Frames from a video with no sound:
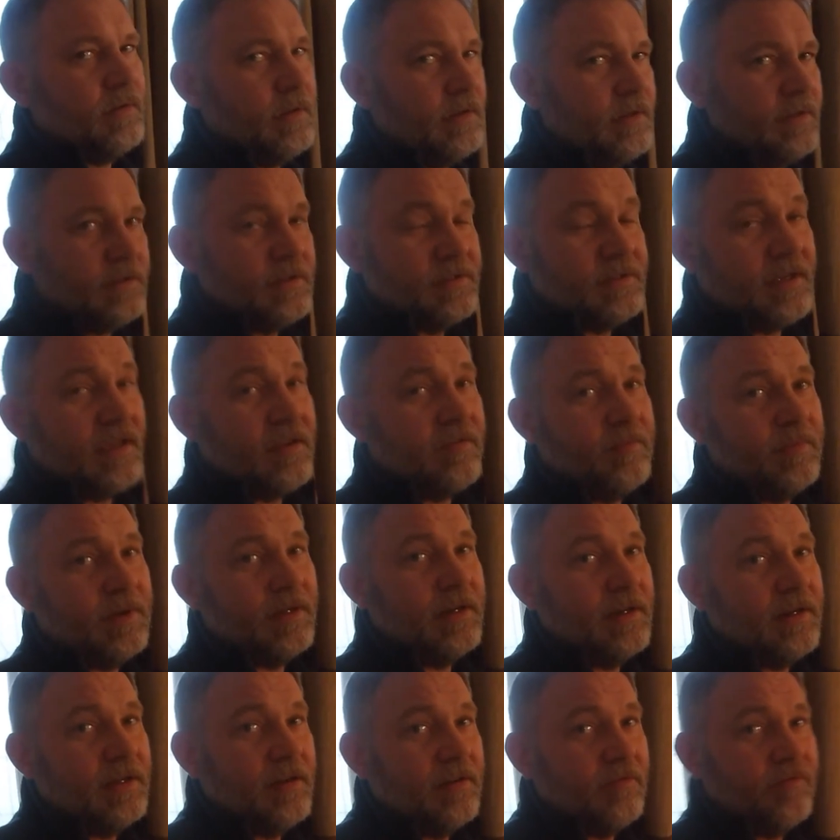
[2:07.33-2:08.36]
It saved
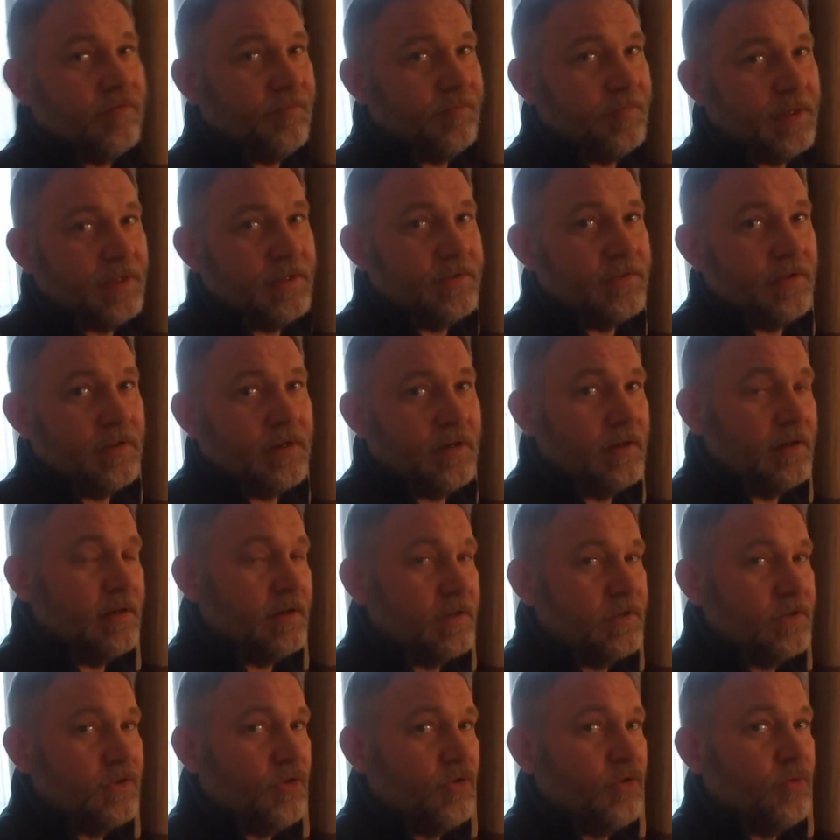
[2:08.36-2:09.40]
my life basically the
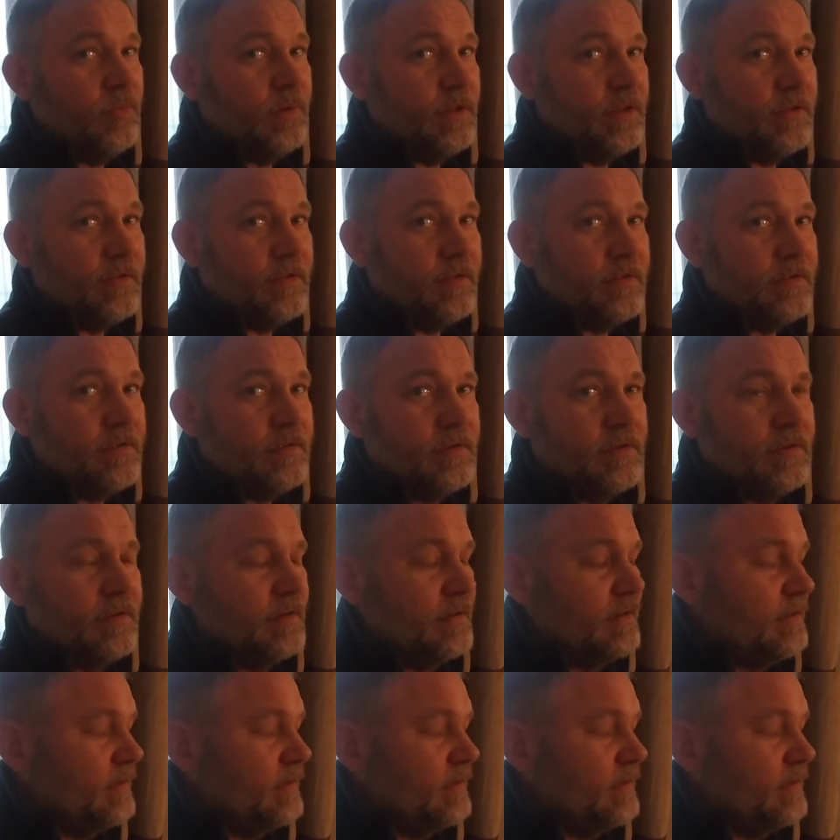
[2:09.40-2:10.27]
last 2 winters.